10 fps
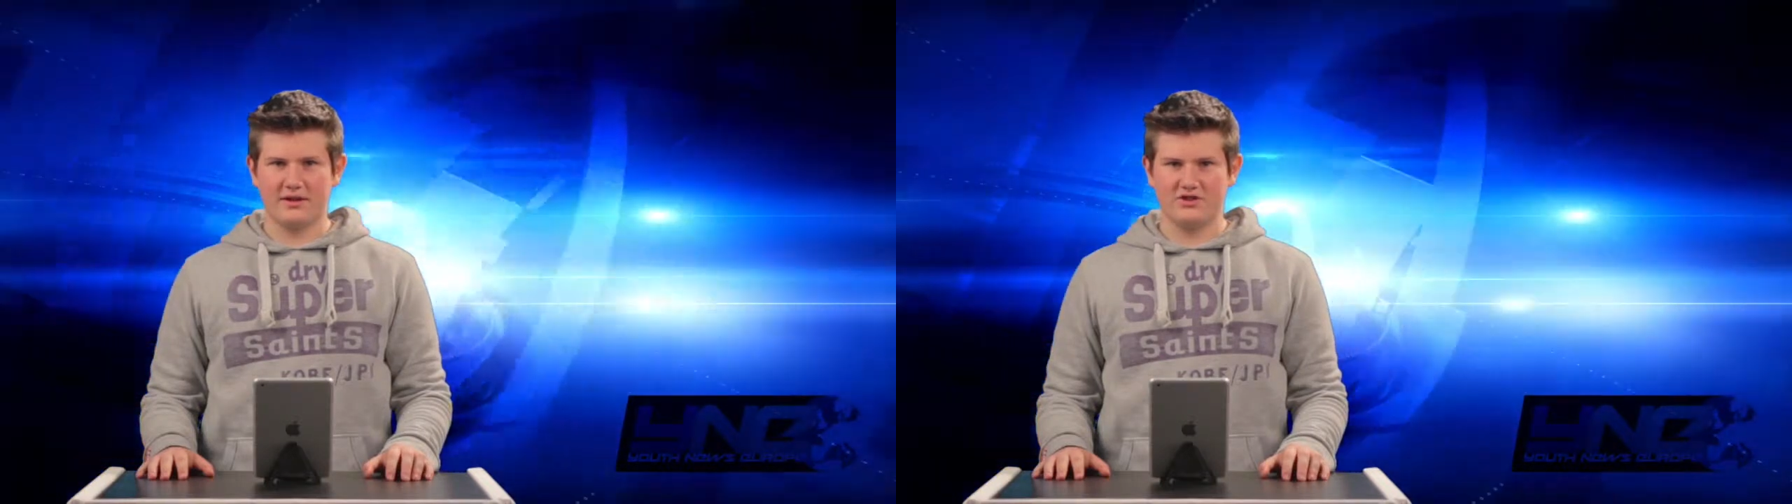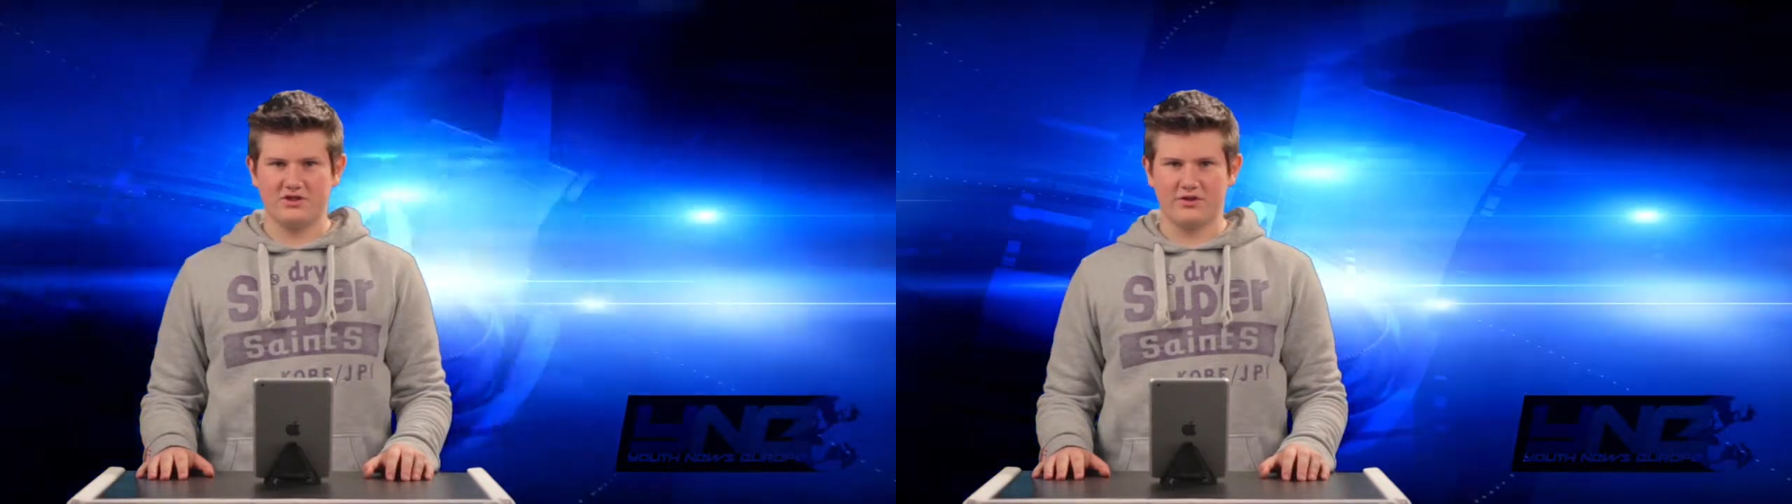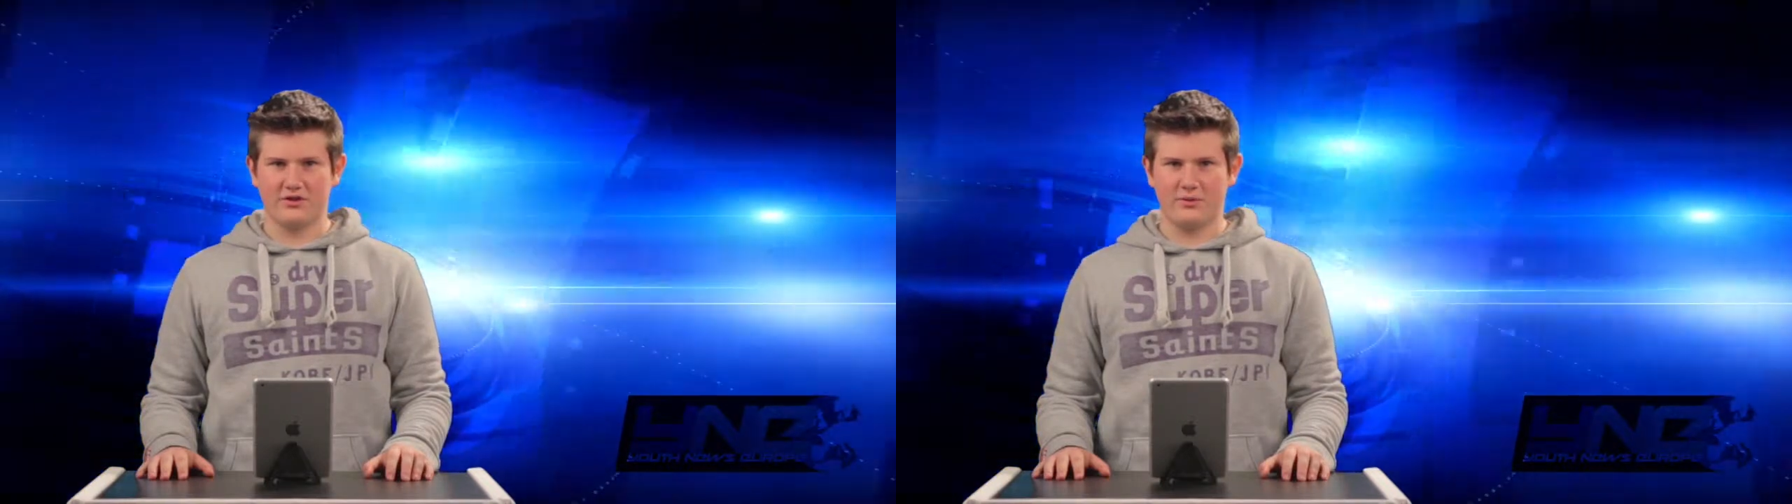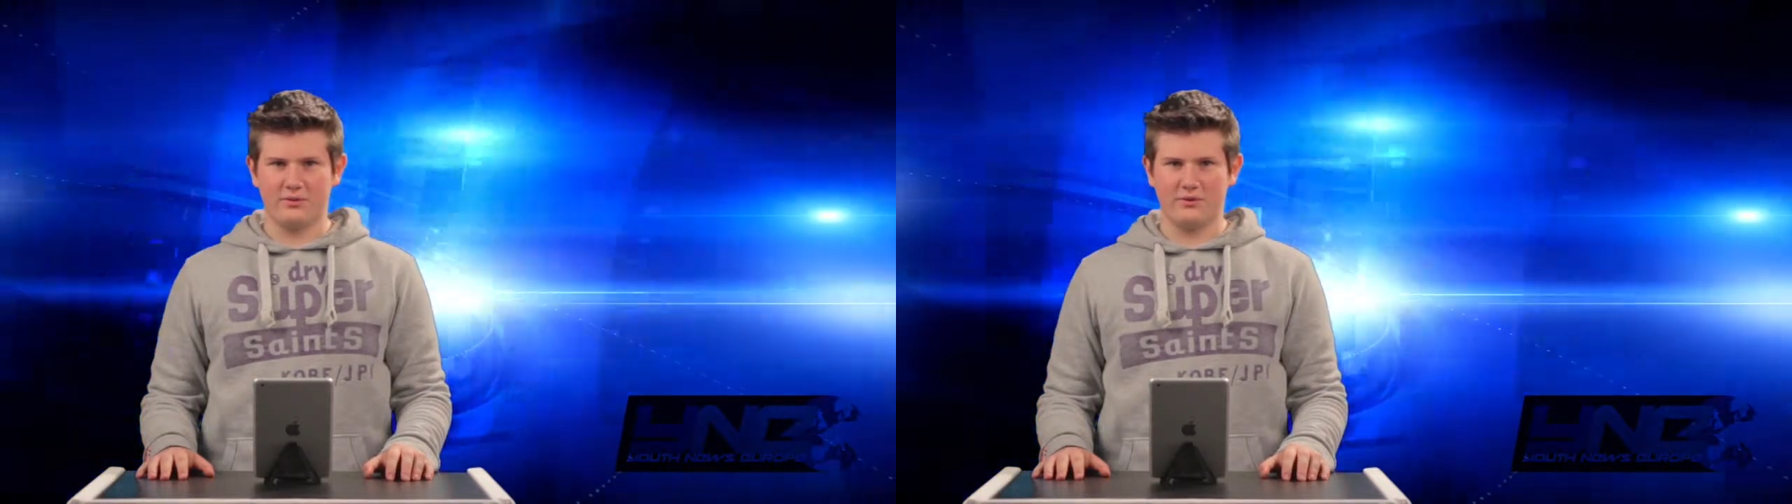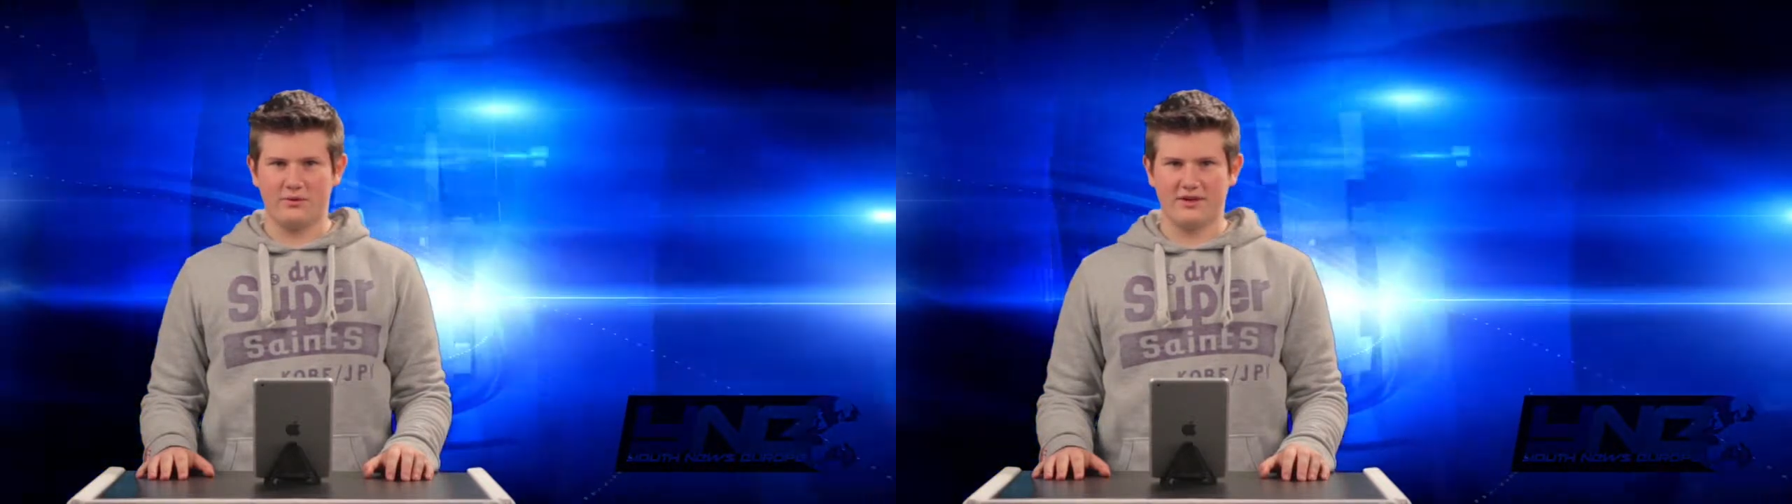In general,
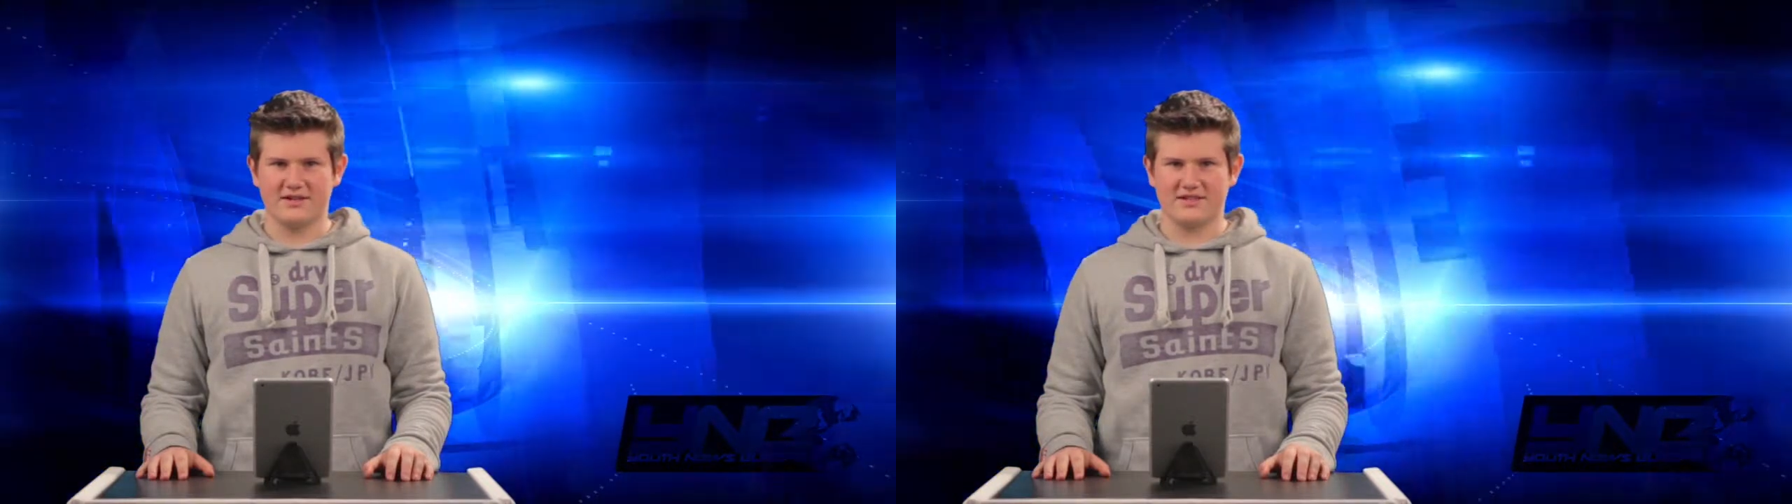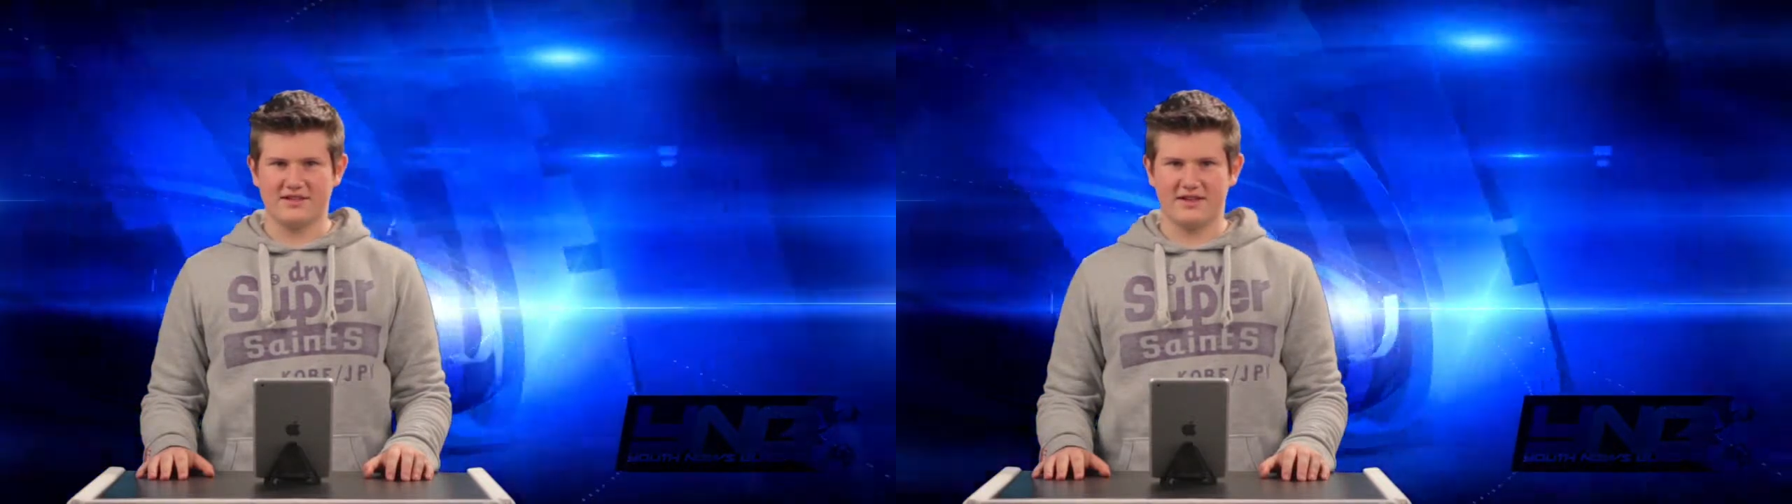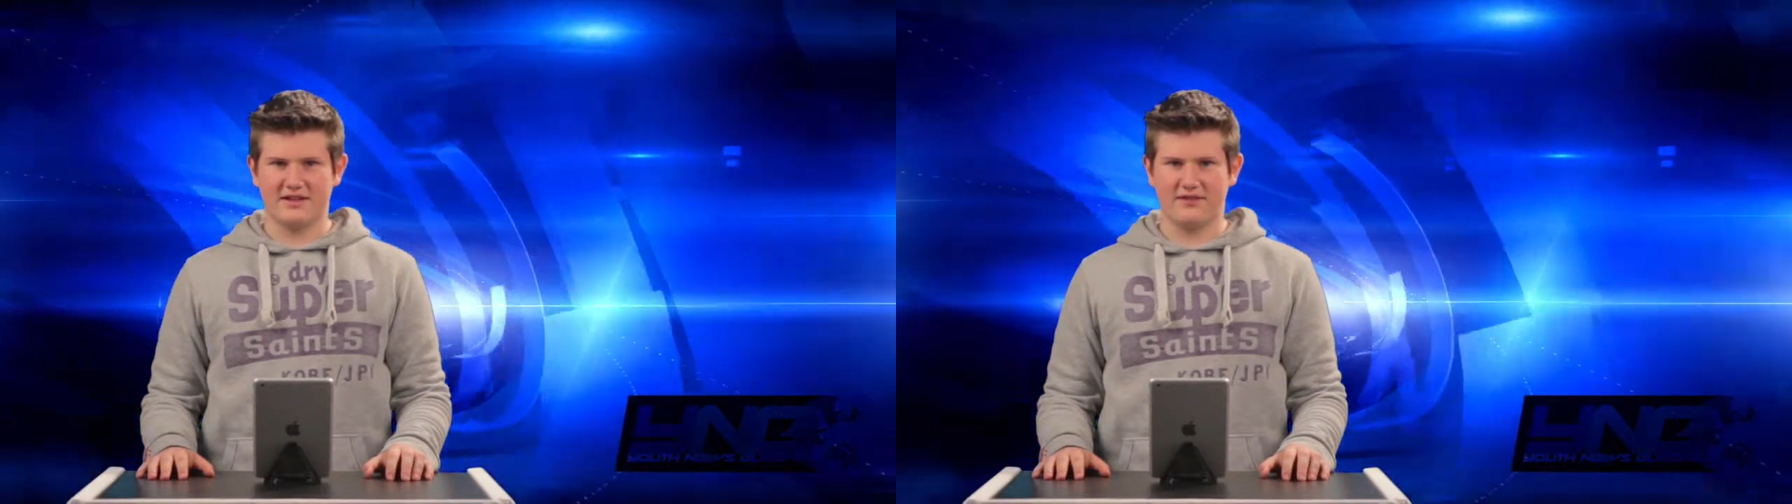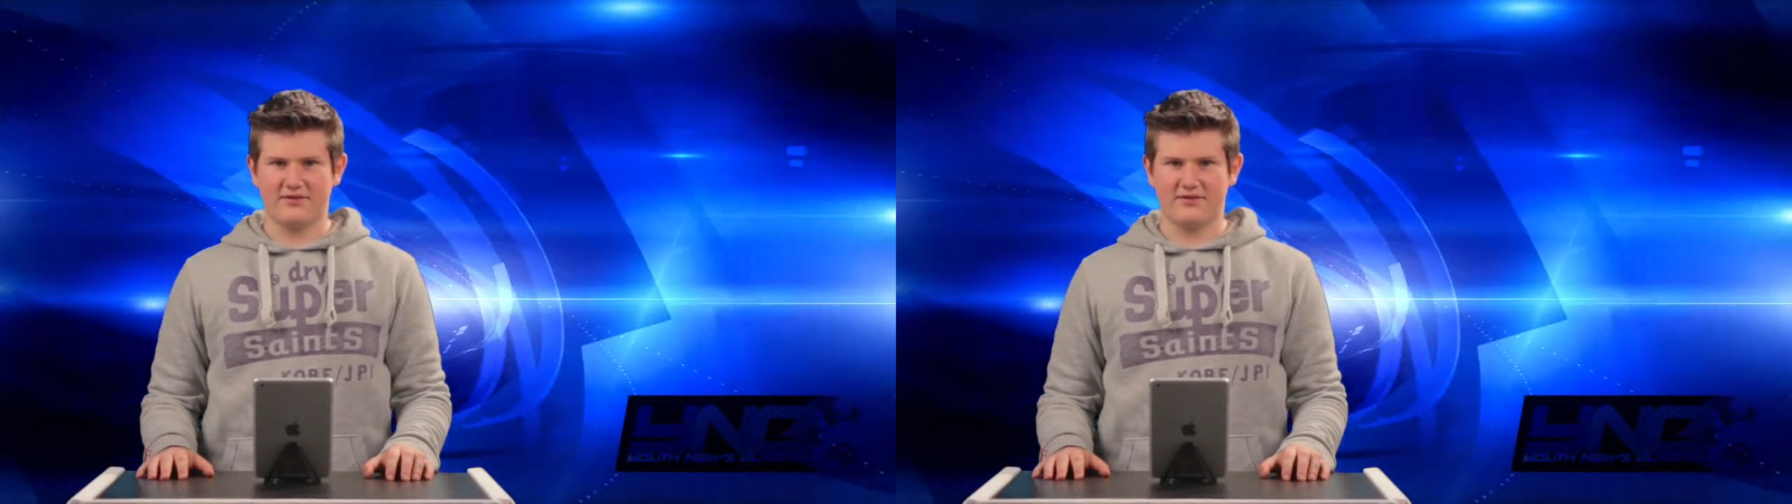we can say that